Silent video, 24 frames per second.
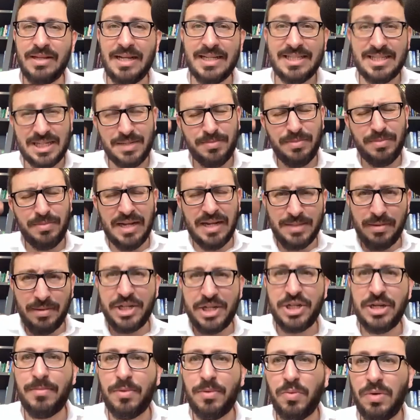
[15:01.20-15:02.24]
That's
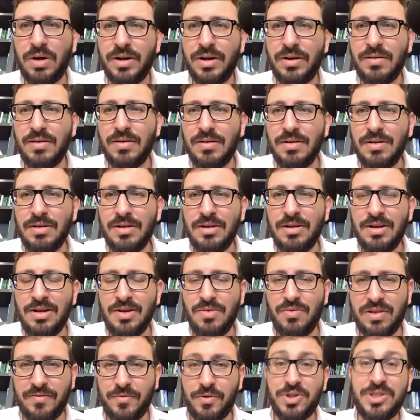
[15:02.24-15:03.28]
explanation number one.
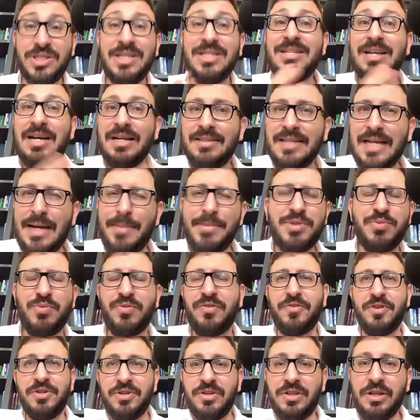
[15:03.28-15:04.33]
When the verse says Adam, it's
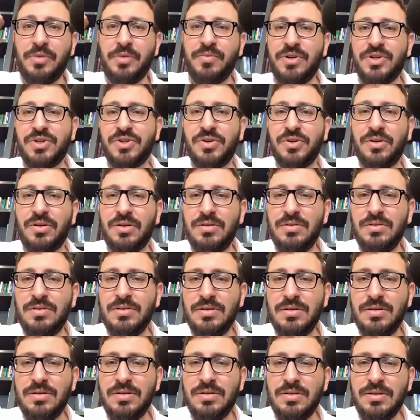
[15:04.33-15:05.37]
referring to the original
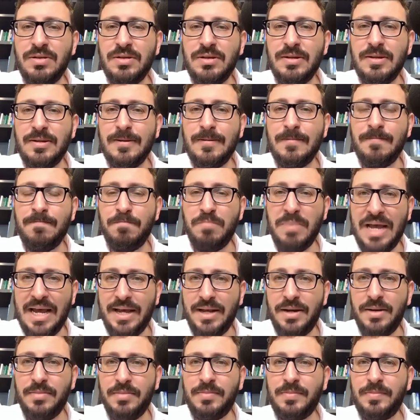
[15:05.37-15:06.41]

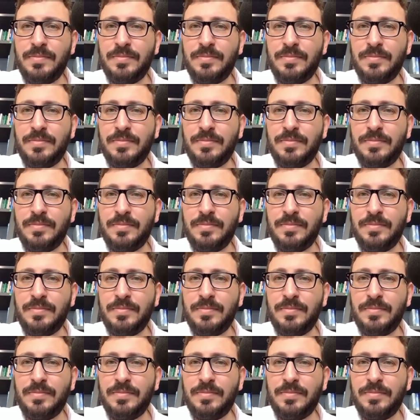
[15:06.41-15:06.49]
man.